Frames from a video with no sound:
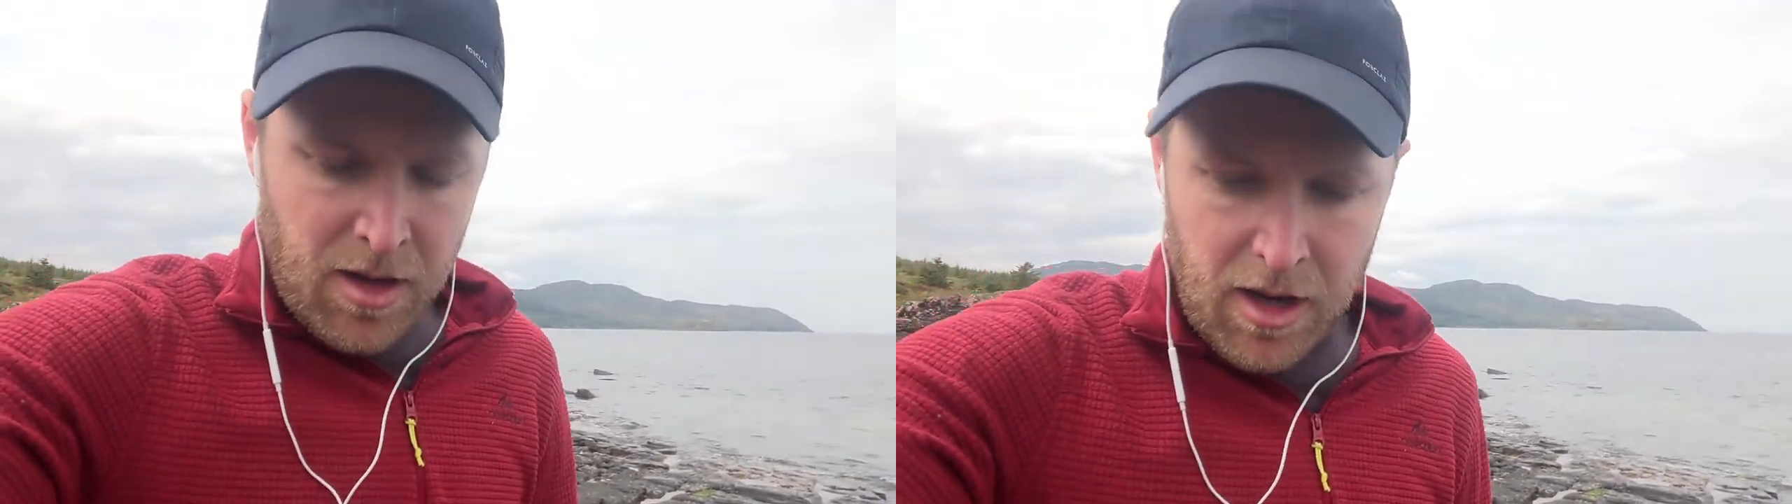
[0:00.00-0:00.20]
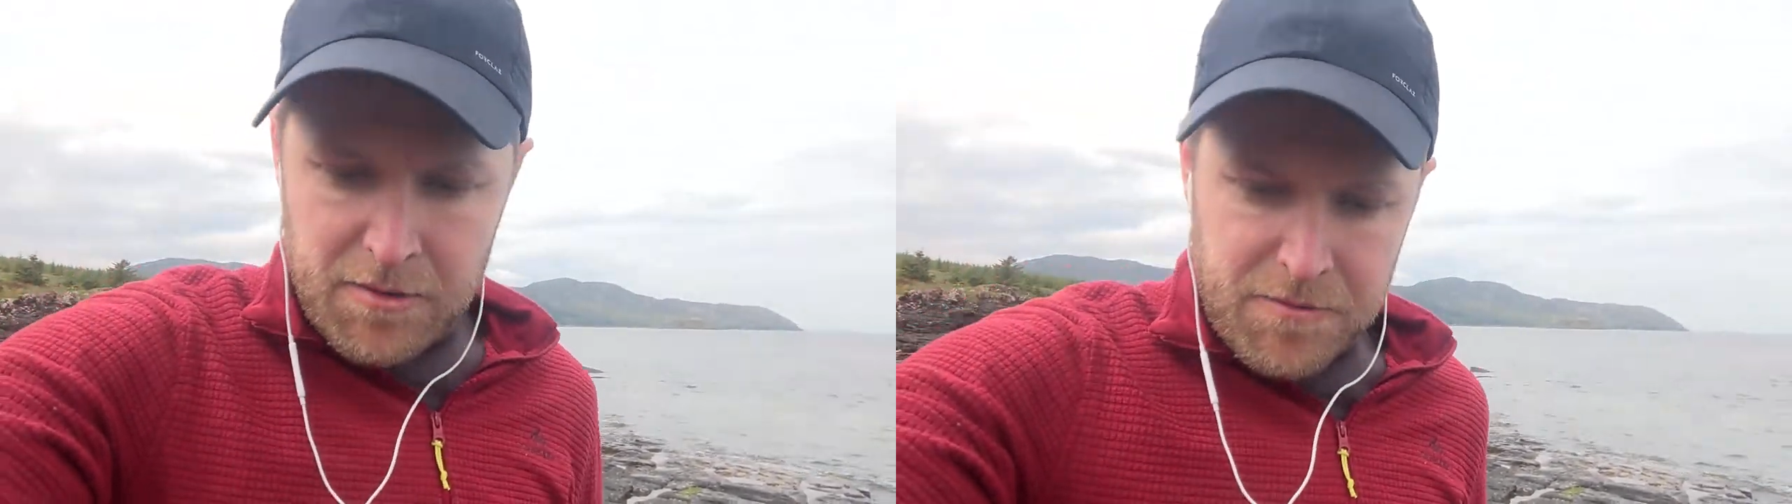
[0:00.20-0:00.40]

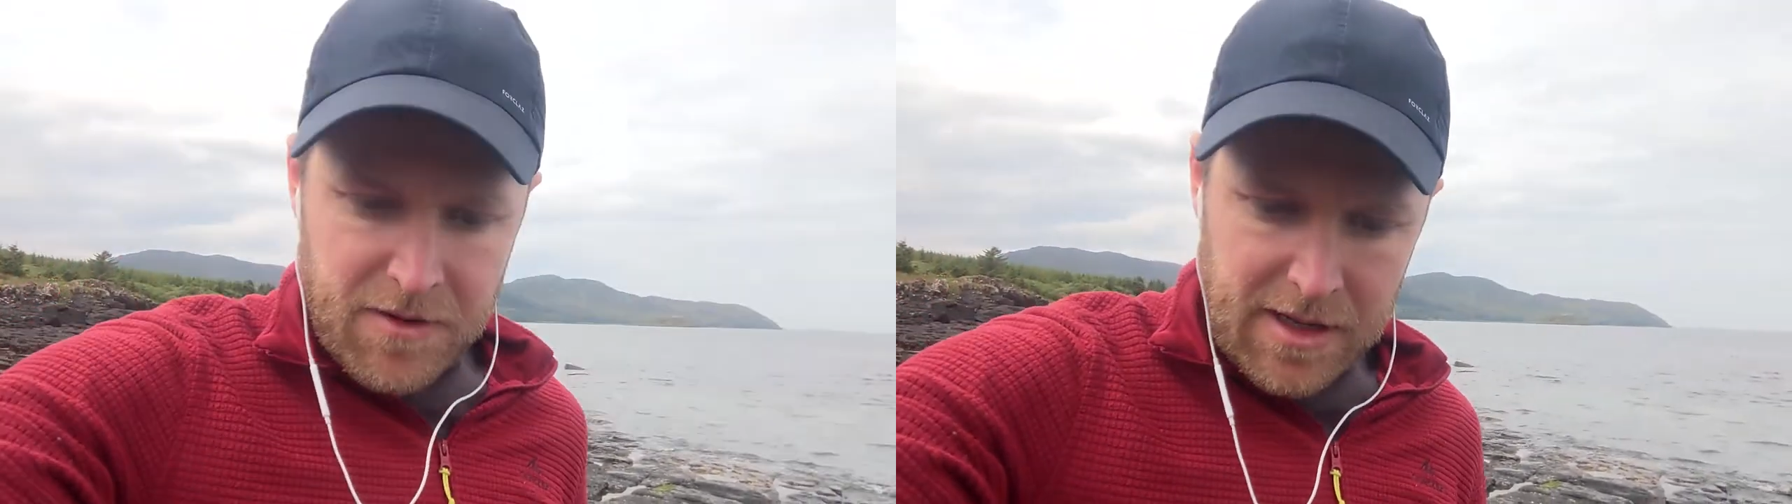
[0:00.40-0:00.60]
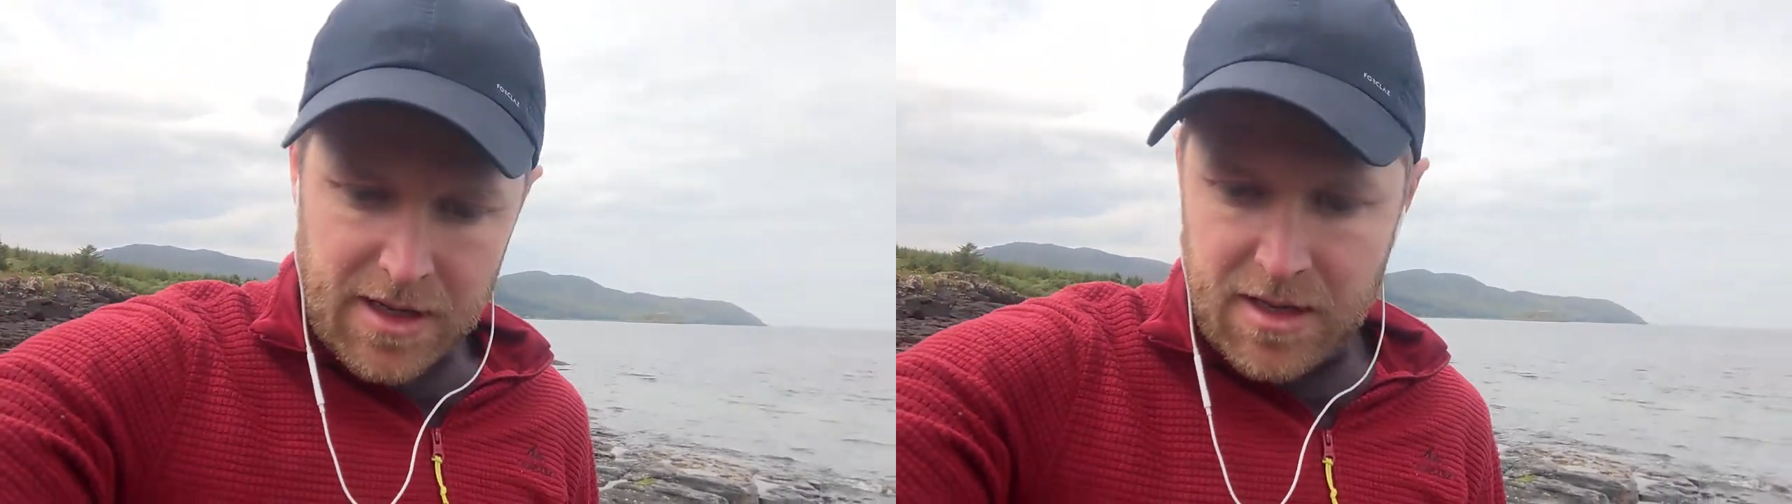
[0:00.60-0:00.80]

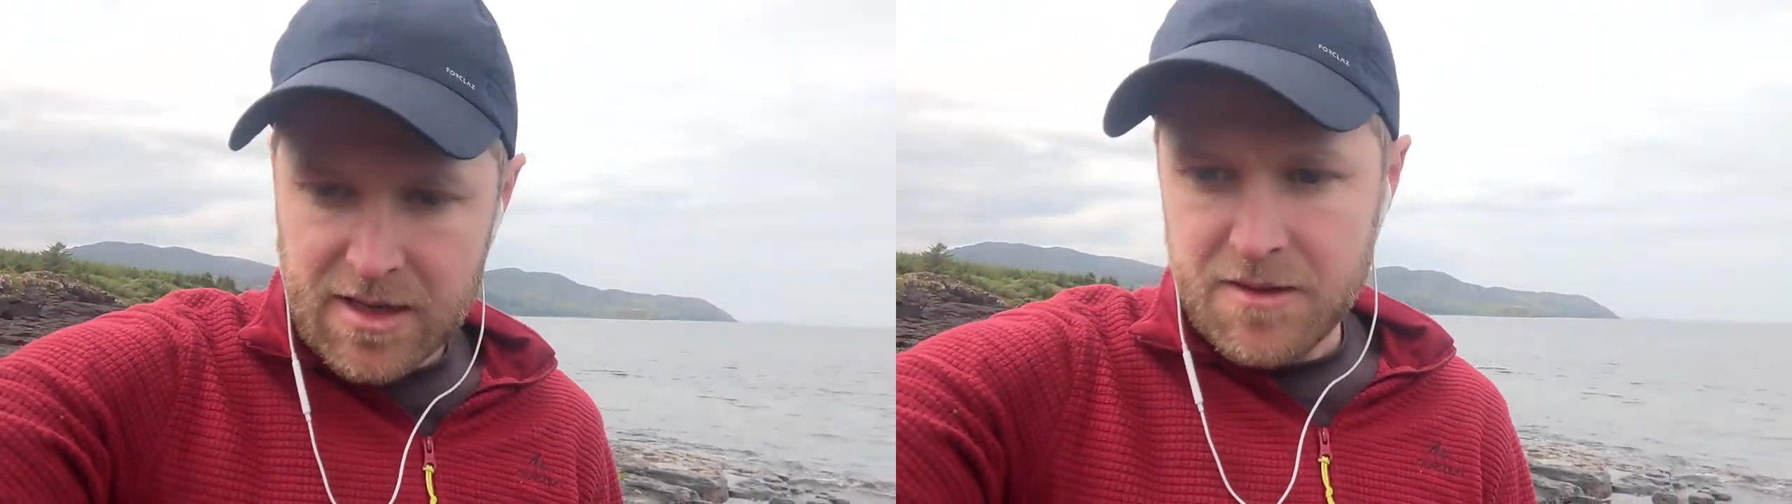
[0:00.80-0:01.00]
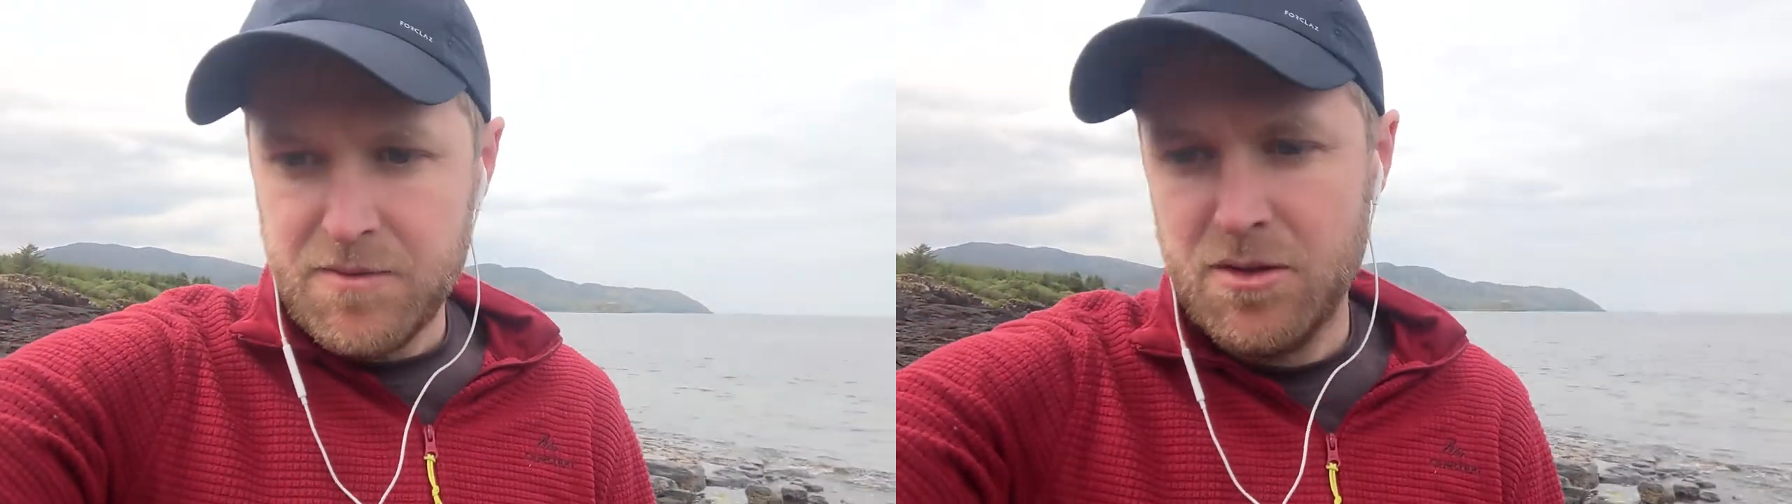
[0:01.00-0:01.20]
Hopefully
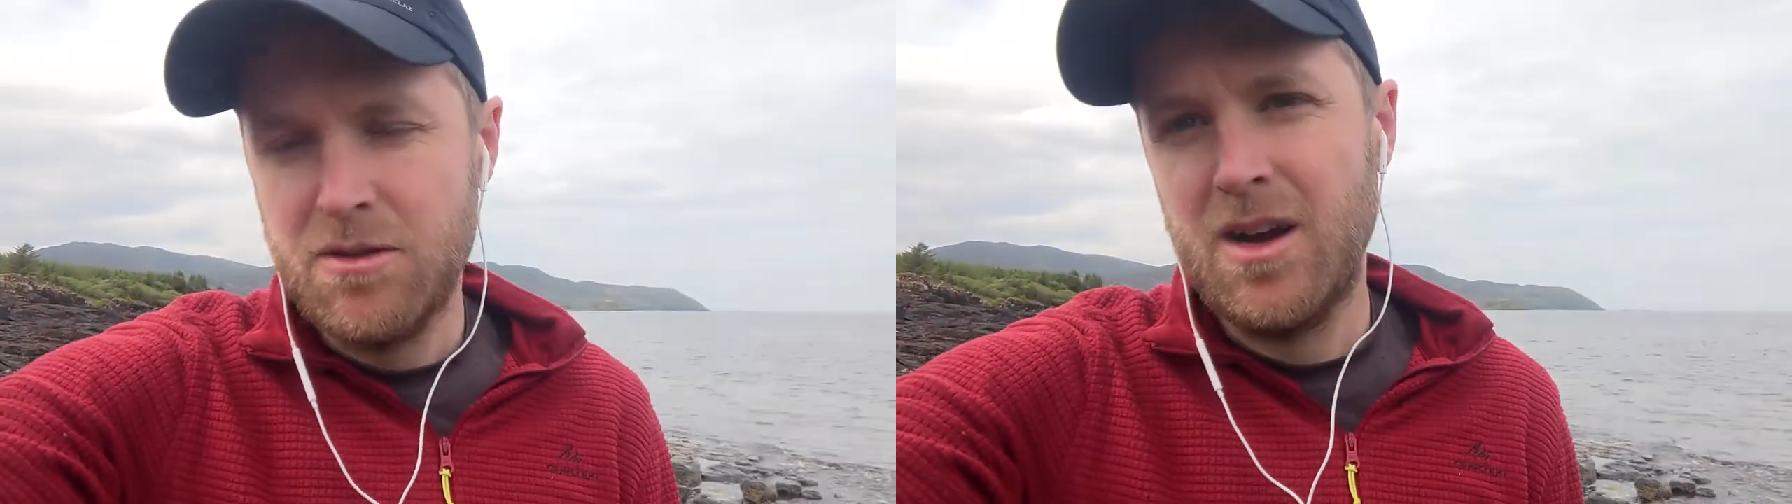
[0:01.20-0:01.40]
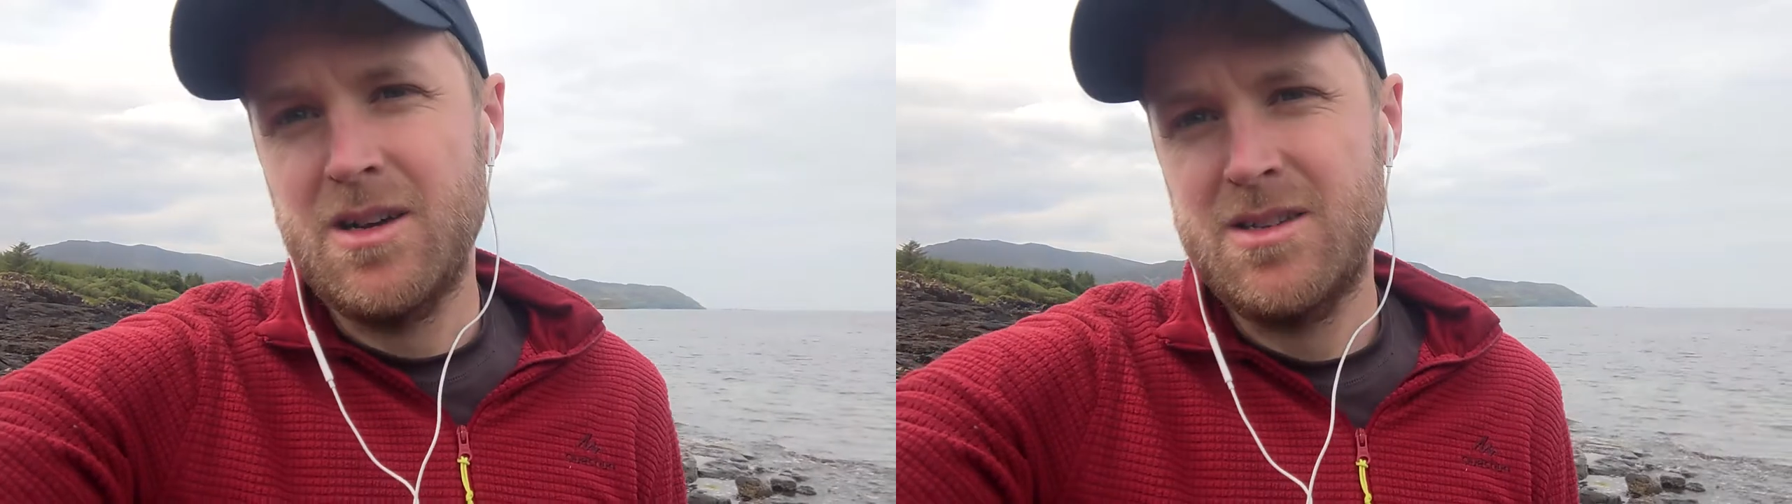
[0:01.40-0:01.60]
give you
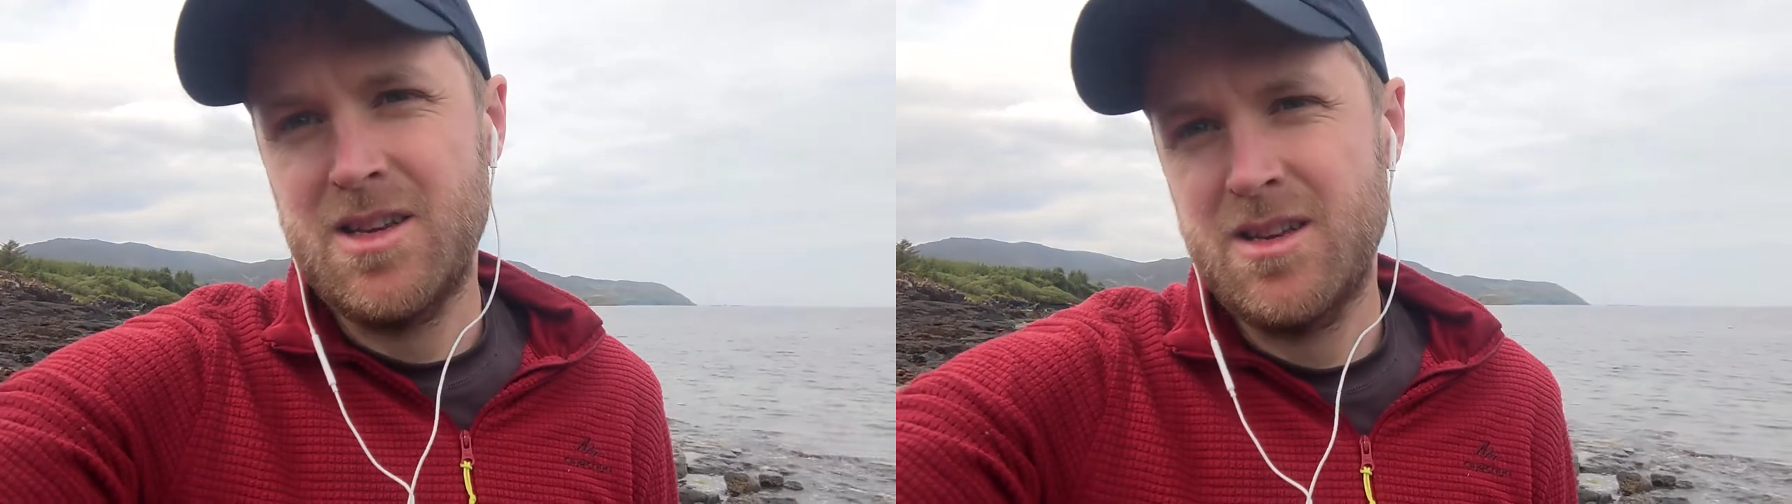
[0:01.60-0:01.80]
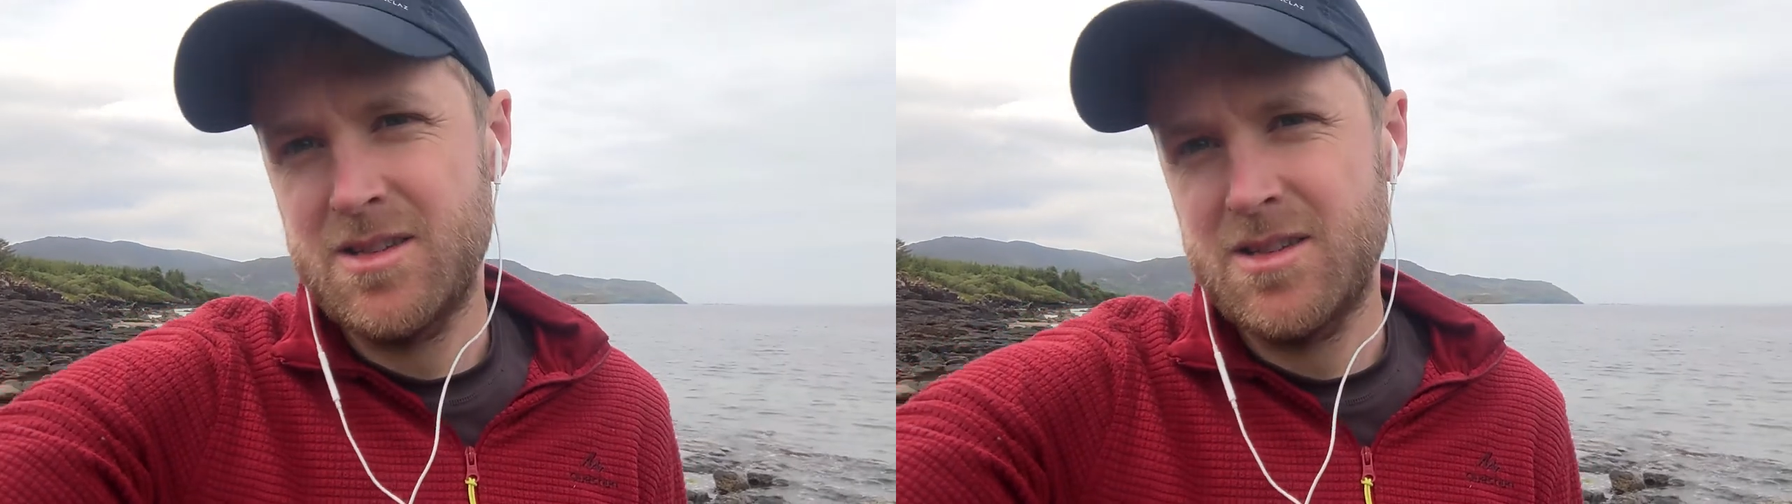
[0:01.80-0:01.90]
guys